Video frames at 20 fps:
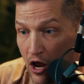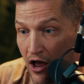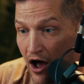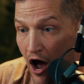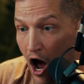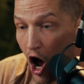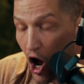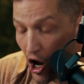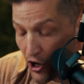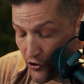
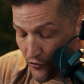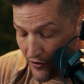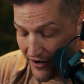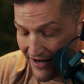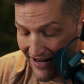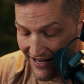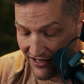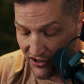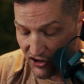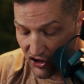100
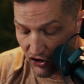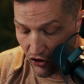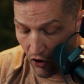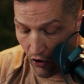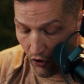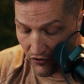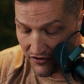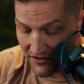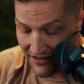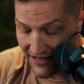
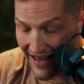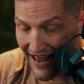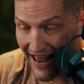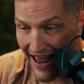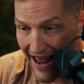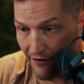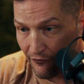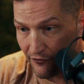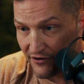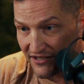installs
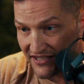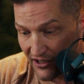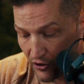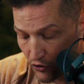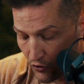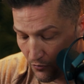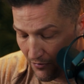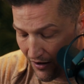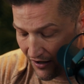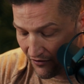every
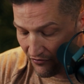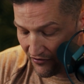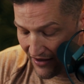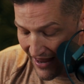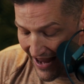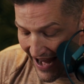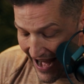single month,